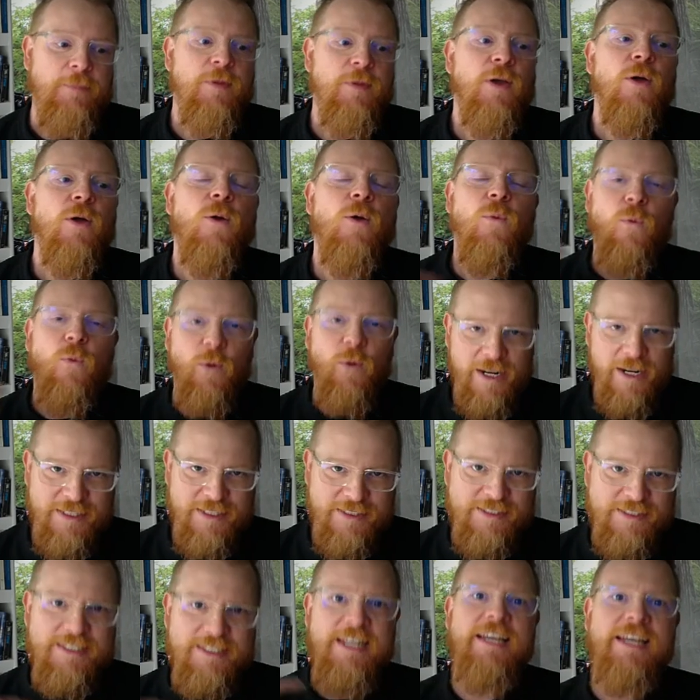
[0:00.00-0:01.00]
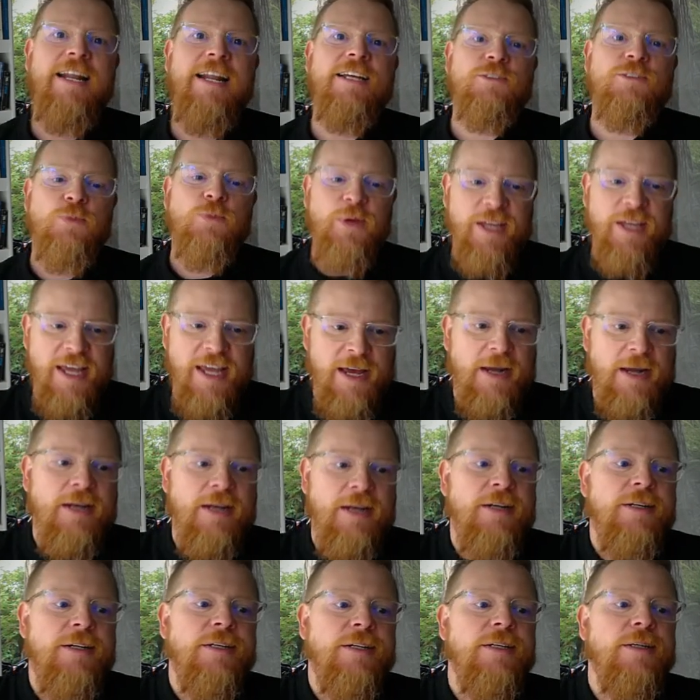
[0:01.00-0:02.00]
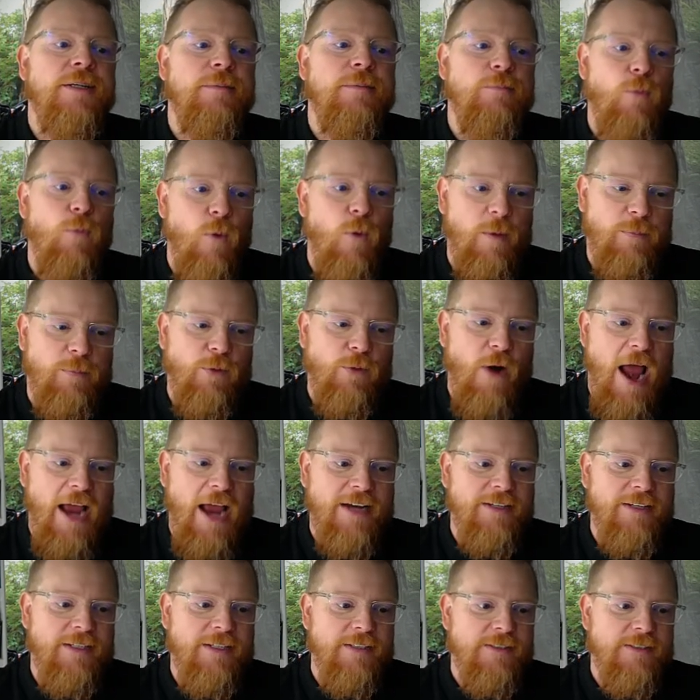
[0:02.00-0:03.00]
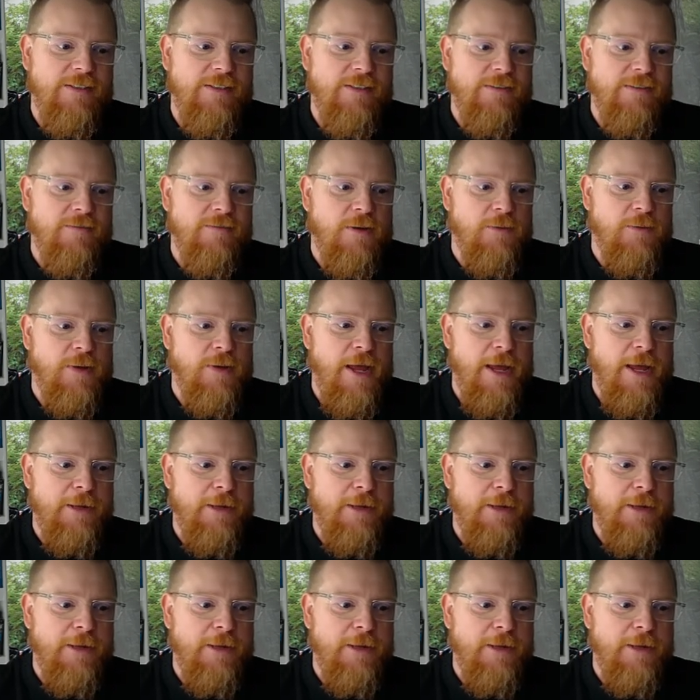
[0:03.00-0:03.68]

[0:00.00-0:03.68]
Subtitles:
We're going to see it as we get more practice, okay?